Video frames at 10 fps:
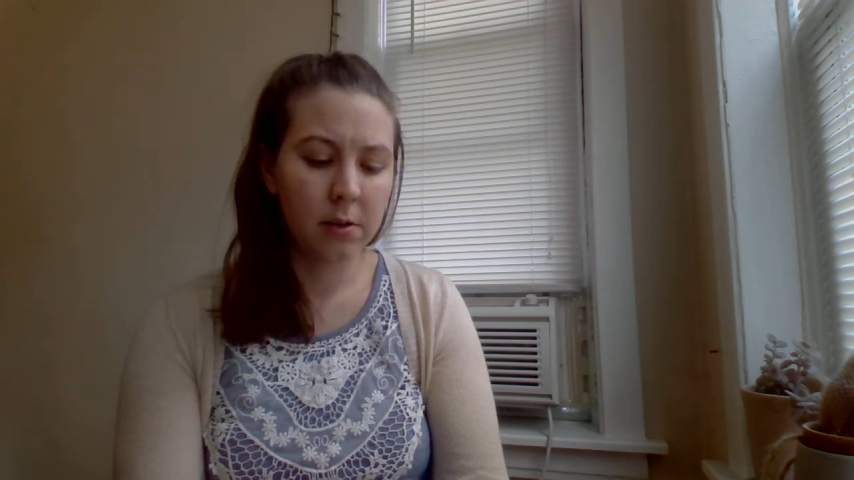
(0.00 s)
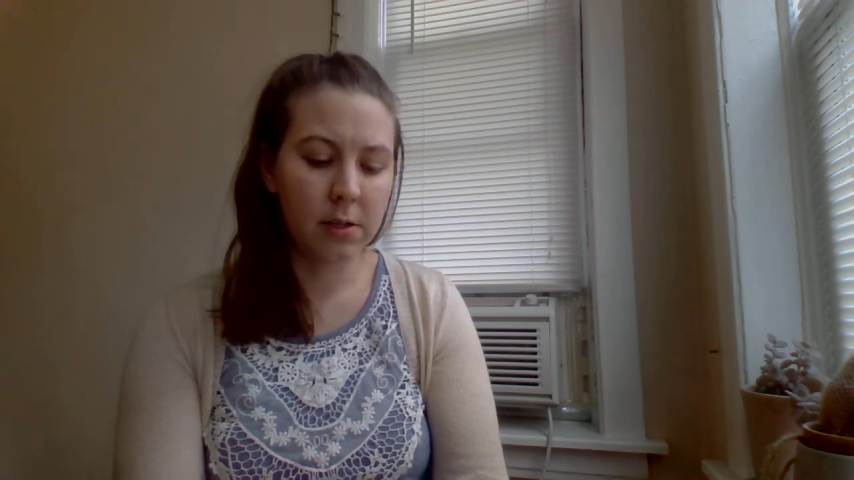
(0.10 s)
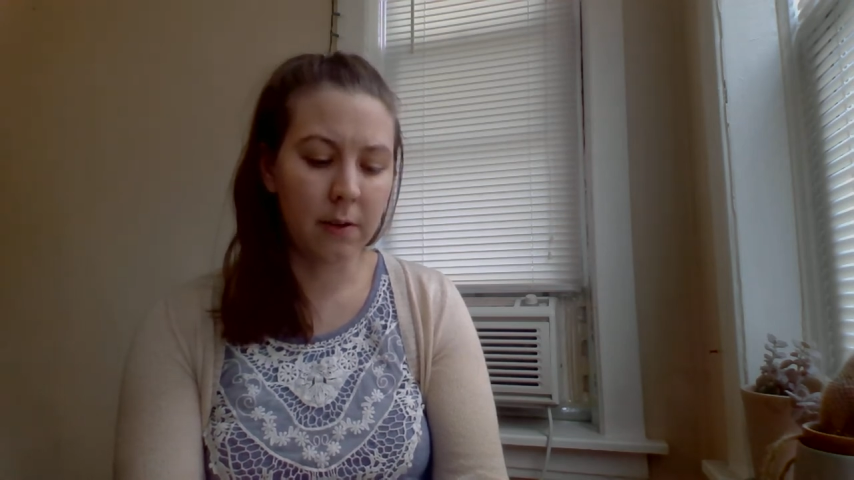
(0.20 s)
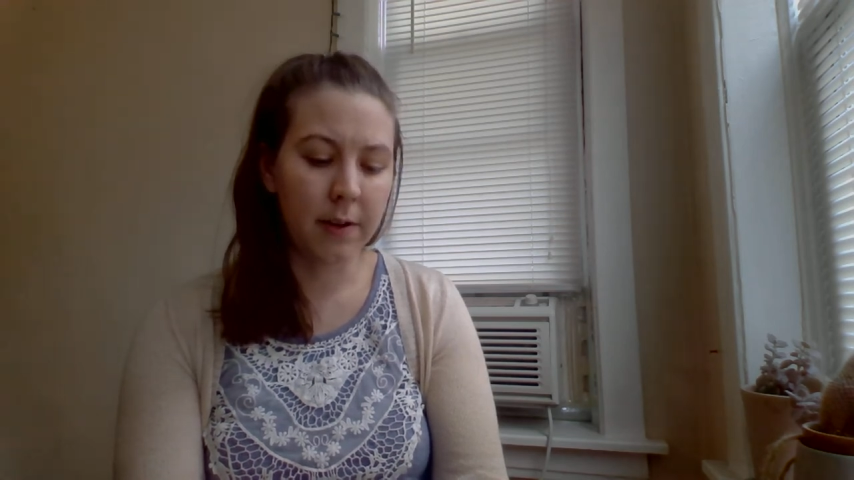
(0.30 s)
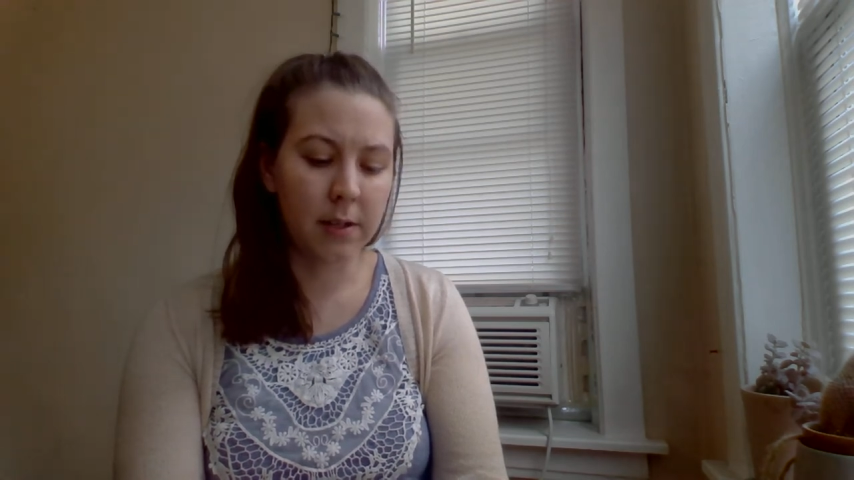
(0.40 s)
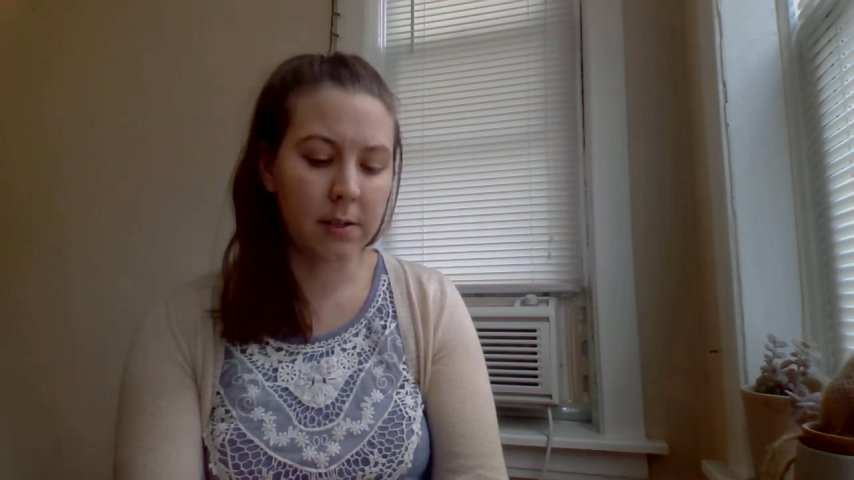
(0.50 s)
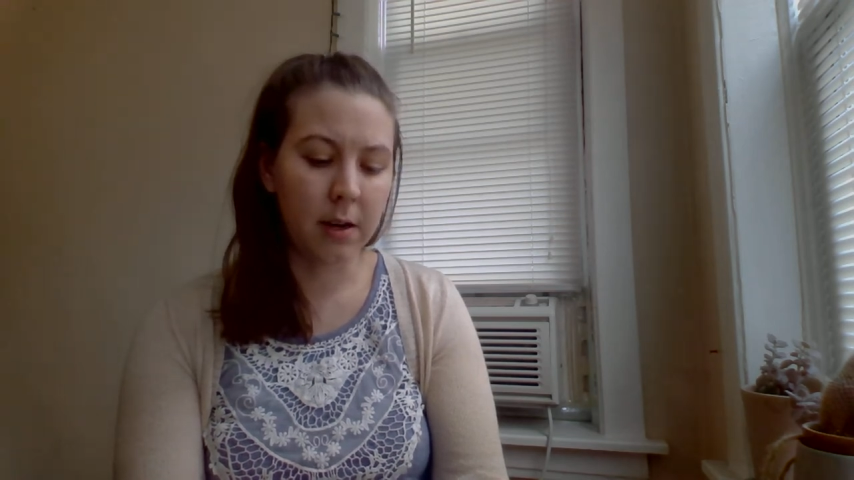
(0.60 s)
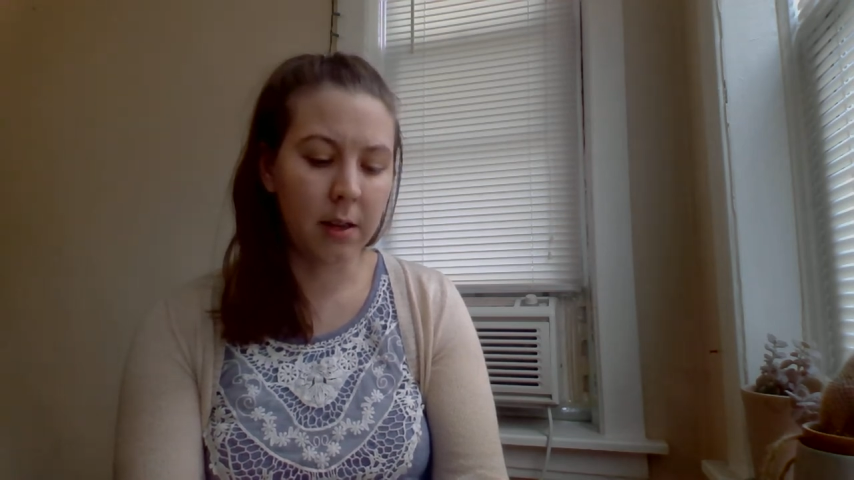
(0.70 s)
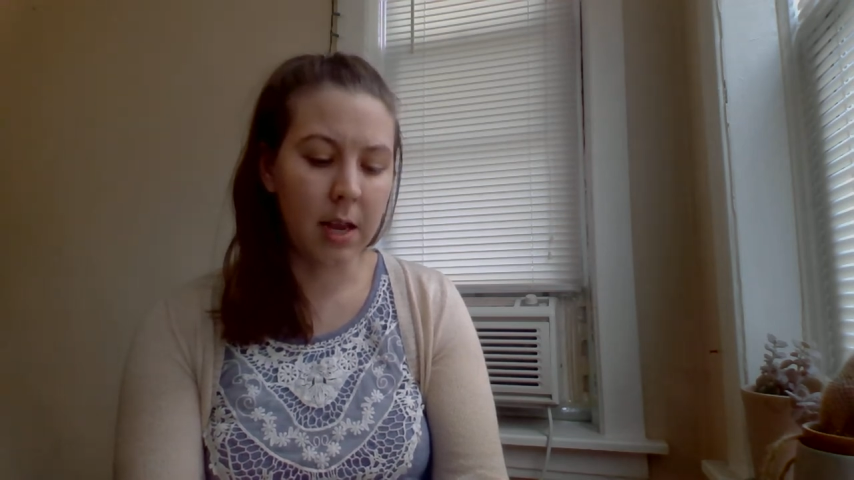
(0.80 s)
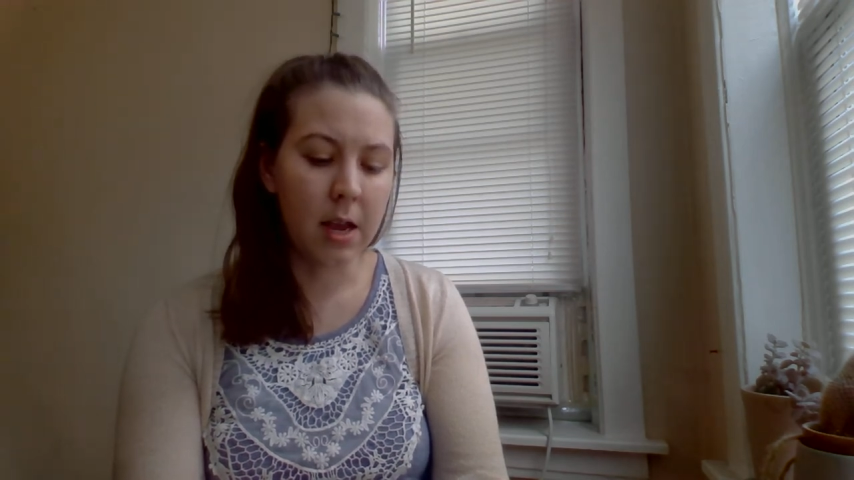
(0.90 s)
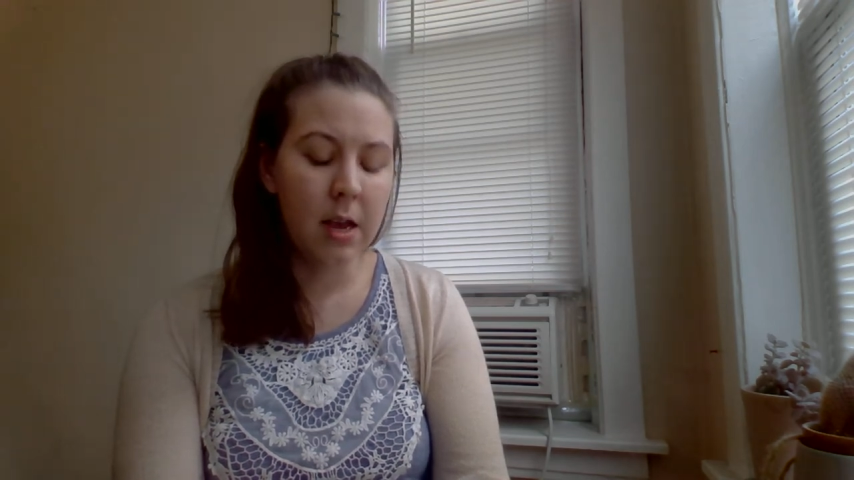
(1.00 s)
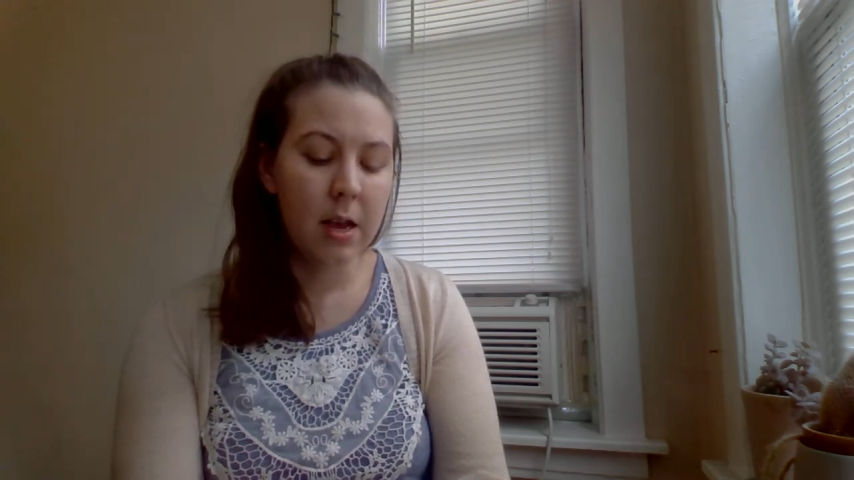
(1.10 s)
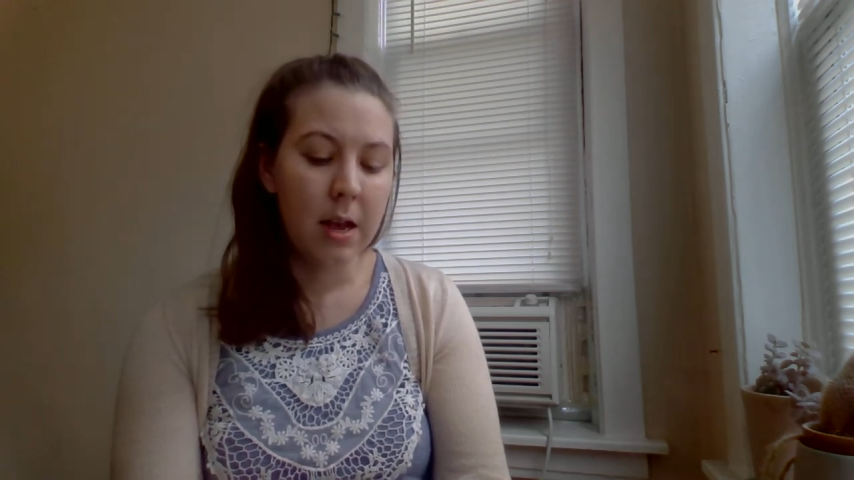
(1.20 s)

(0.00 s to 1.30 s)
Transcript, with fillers: said Vince suddenly.